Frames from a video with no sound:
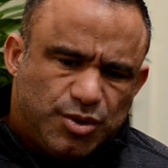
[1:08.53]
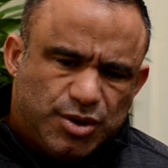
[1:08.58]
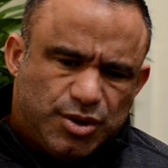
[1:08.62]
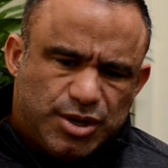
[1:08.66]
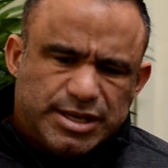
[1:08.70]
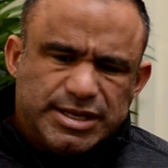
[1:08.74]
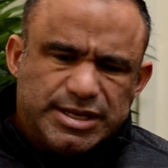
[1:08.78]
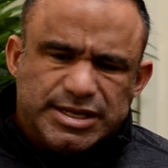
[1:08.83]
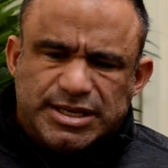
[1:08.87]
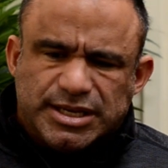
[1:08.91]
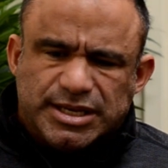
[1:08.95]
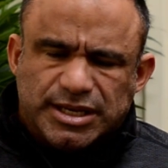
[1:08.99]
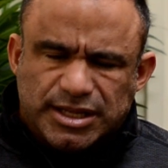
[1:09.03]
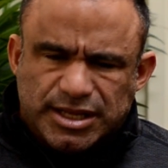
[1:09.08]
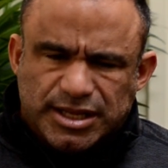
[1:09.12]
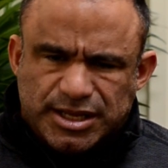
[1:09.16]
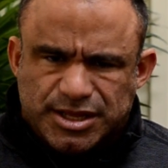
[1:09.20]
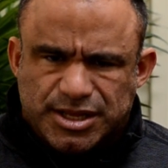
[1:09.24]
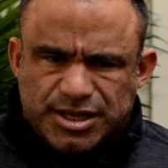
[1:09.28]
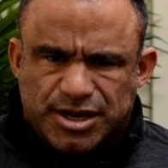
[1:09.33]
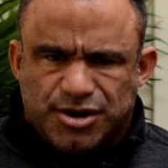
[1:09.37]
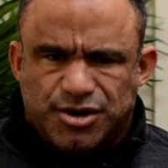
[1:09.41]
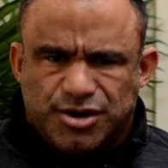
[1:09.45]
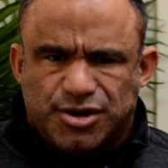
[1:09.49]

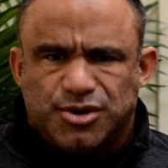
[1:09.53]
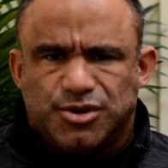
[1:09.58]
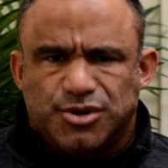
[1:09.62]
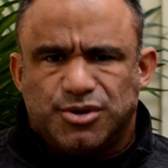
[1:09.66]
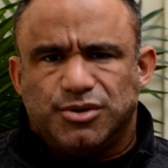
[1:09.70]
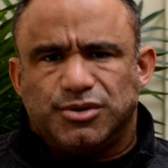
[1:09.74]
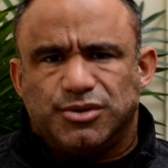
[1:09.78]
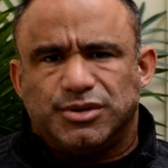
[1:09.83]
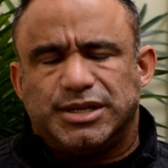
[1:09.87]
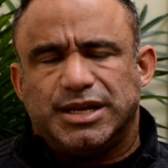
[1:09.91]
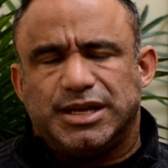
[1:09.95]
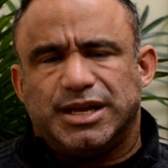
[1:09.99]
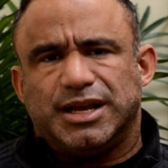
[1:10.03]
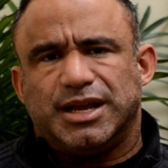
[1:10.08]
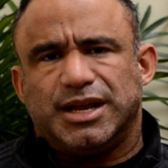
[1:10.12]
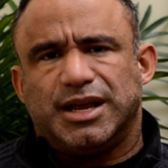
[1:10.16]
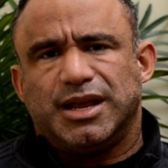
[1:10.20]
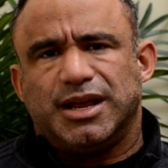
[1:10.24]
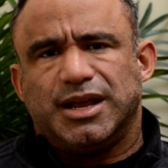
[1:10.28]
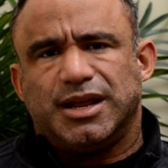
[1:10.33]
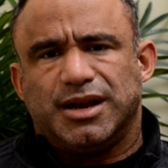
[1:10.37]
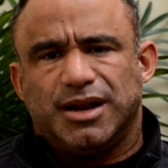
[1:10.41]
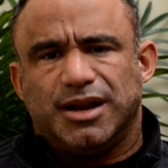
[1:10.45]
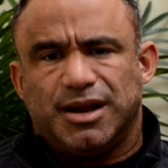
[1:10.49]
insulin they're
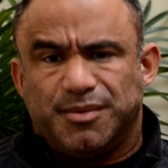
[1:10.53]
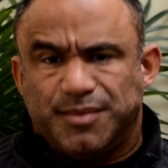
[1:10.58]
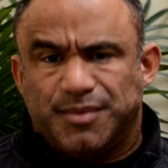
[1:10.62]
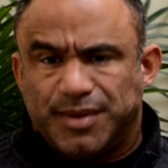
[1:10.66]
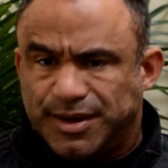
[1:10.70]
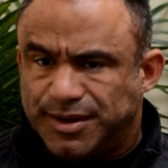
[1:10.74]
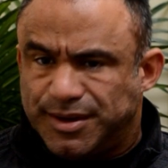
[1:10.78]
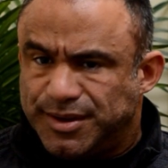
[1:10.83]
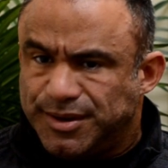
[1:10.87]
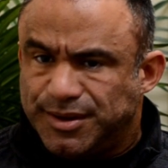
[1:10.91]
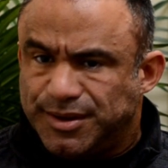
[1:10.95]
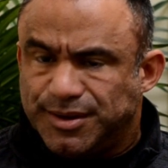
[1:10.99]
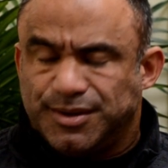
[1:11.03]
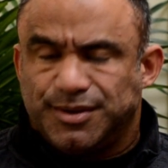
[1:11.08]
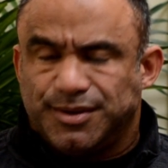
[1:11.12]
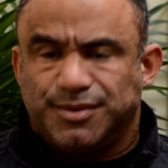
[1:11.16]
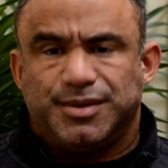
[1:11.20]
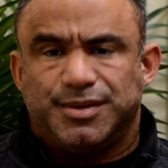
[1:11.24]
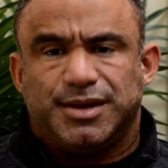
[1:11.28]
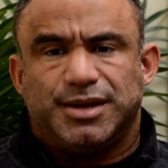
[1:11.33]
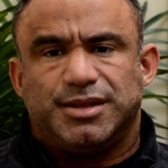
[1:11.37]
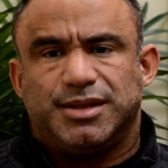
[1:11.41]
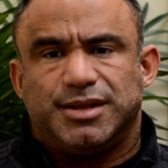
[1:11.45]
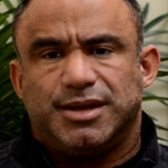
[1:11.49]
using, and I'm like, oh,
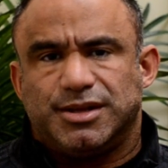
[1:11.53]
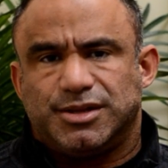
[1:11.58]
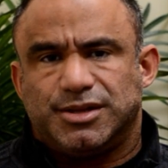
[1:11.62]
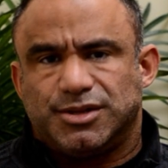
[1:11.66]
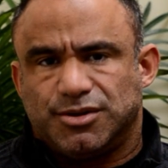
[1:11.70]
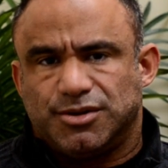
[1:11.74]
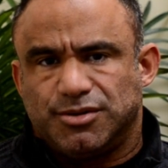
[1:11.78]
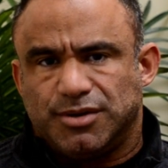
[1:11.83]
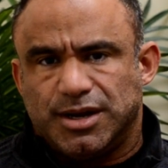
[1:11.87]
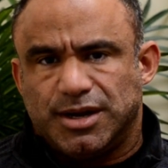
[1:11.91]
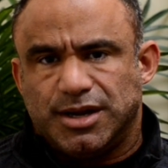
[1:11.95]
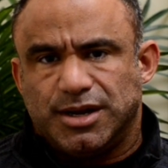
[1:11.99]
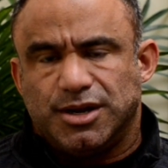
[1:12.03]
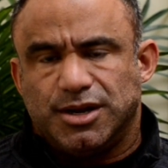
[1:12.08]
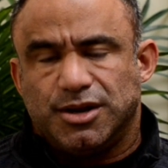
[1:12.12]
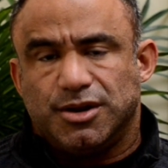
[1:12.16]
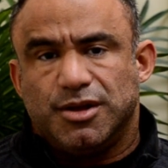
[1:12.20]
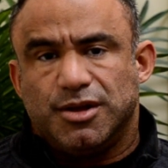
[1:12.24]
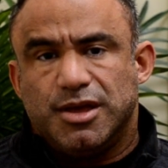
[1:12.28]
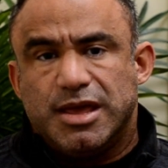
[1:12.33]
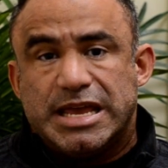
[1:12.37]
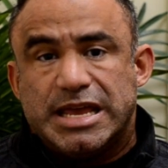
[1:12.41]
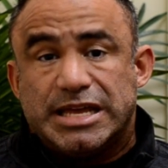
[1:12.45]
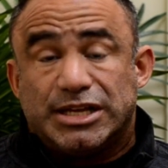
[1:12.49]
that that's great. You
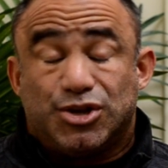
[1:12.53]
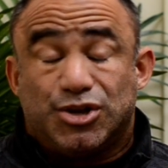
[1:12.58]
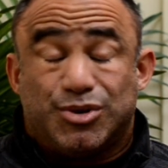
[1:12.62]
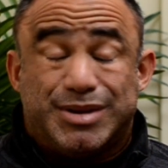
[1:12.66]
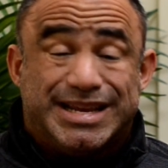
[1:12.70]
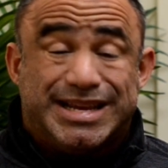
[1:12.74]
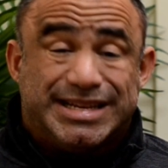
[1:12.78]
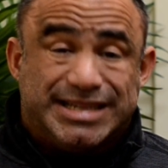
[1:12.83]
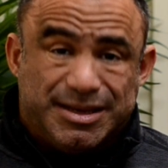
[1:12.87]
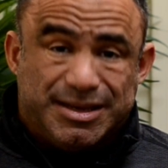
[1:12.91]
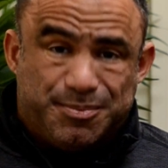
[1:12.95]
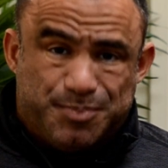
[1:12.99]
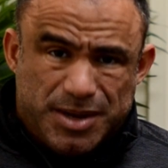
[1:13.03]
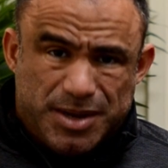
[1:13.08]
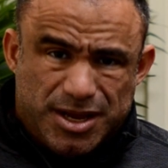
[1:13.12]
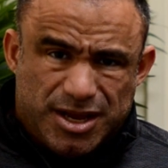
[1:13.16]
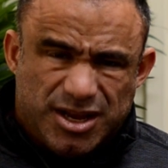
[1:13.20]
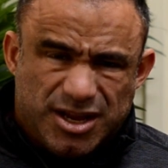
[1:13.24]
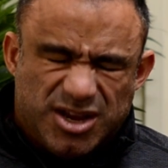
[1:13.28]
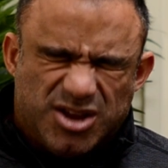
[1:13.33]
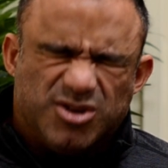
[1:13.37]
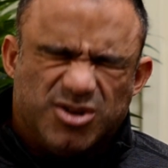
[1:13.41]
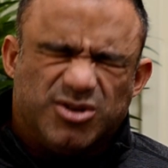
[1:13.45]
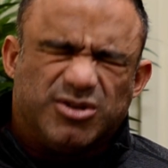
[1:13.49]
know? So is it
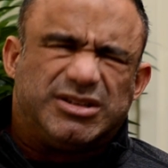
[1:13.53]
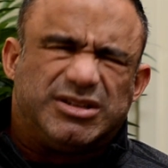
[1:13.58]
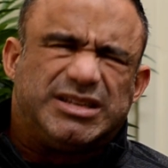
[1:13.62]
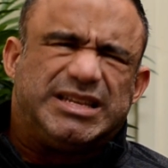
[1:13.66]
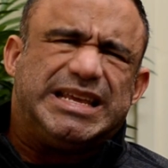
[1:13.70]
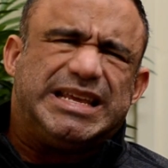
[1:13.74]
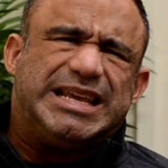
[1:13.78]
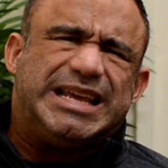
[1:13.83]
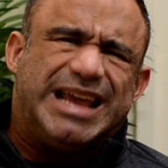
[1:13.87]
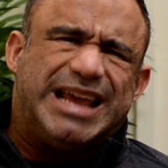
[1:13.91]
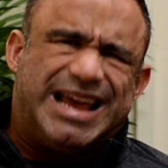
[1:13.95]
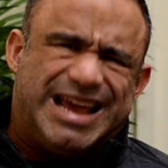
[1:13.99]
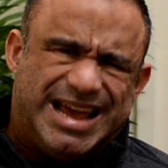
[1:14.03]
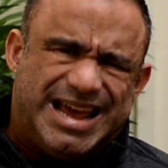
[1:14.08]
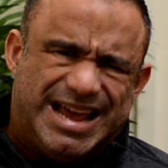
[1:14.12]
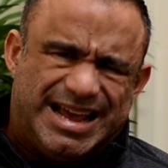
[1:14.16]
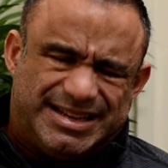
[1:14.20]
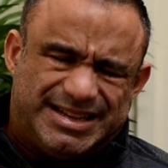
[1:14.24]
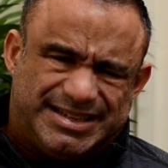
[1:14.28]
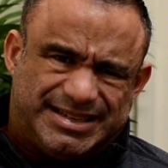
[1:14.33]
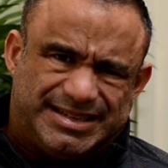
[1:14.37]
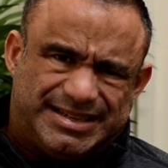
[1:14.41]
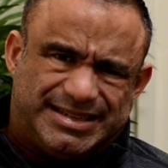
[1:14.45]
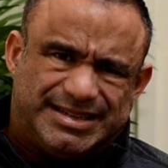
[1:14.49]
being used?
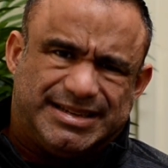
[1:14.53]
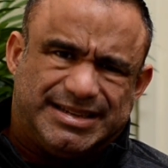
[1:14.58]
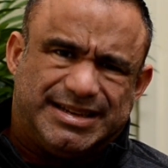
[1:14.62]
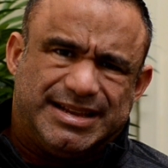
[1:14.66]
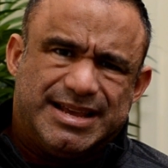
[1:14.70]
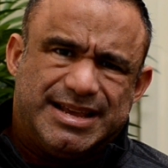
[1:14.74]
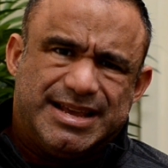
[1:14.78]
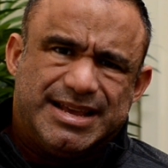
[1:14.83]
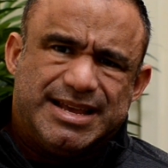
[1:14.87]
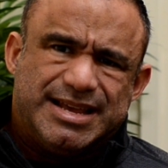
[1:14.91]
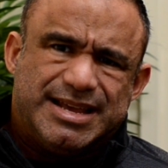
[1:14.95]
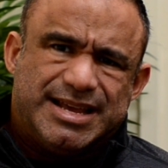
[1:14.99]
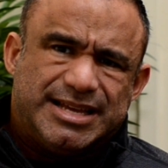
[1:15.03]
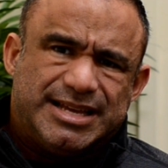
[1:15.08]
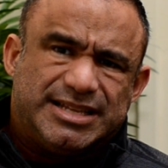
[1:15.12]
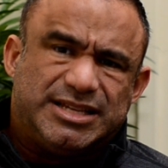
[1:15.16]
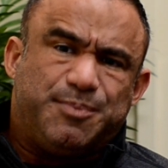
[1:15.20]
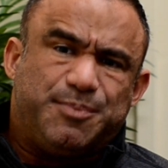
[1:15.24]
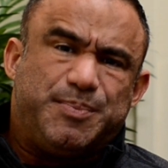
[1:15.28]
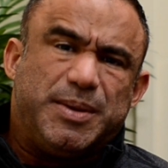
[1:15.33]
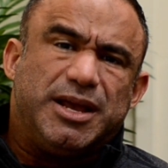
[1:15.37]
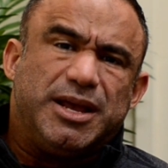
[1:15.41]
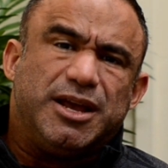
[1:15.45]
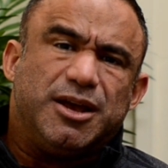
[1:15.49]
Yes. Is
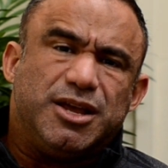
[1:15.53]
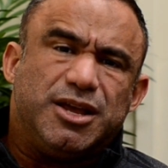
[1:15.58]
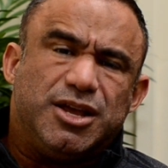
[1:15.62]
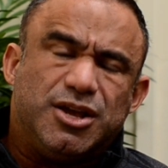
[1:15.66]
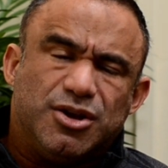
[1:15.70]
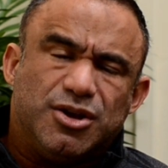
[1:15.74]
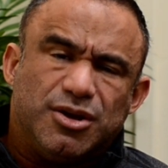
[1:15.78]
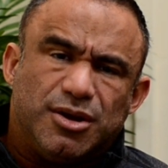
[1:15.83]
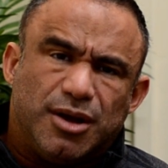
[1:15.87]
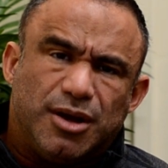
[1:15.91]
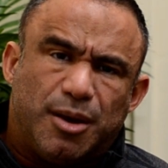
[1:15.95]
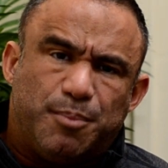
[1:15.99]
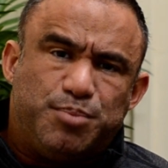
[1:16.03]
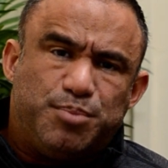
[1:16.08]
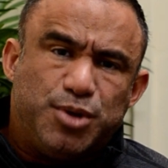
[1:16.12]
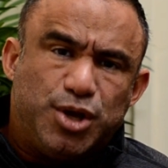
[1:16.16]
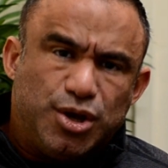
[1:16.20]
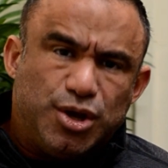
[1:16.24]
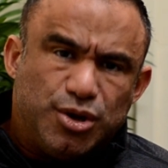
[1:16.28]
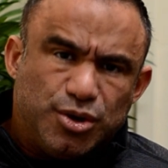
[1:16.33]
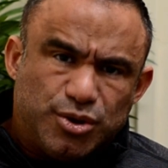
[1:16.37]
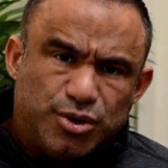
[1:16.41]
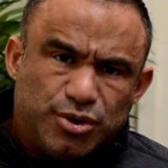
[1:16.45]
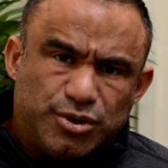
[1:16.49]
it being
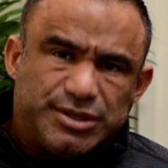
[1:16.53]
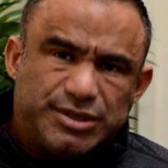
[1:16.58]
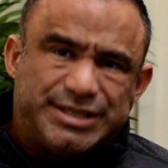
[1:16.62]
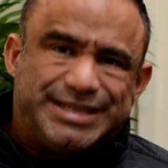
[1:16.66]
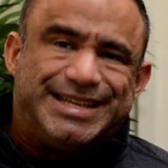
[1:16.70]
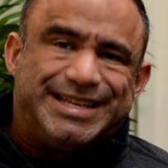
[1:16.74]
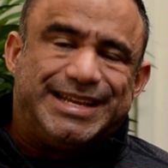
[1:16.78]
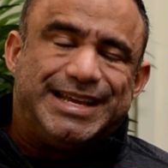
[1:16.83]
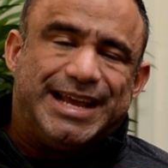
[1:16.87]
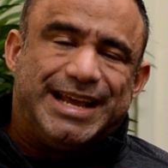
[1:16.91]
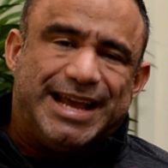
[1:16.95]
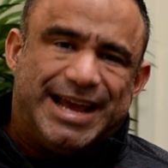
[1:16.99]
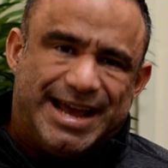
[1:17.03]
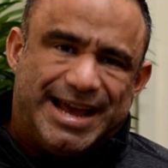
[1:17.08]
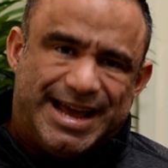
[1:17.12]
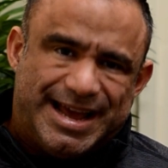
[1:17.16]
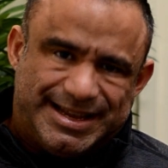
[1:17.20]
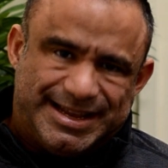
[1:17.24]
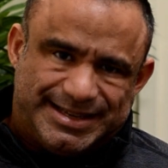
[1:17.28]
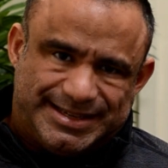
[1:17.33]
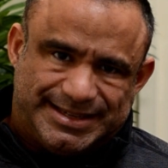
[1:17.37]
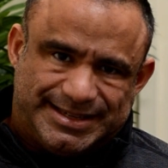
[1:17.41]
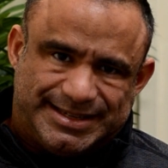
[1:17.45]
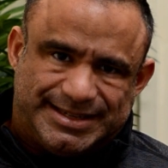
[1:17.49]
abused?
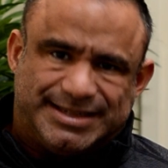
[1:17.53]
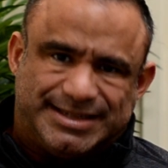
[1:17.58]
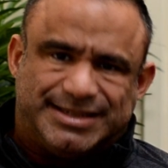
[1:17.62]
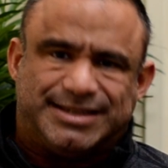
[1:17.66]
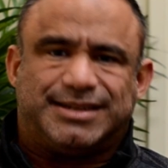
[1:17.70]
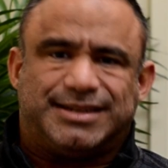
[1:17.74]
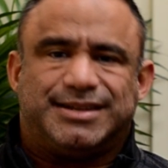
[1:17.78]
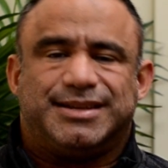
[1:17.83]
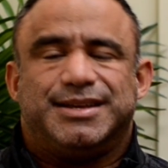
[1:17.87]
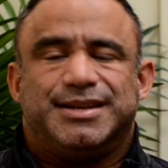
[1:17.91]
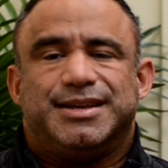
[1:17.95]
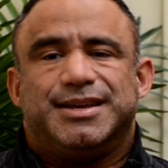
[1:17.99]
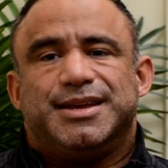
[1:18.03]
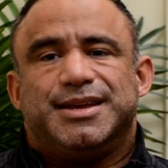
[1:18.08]
Yes.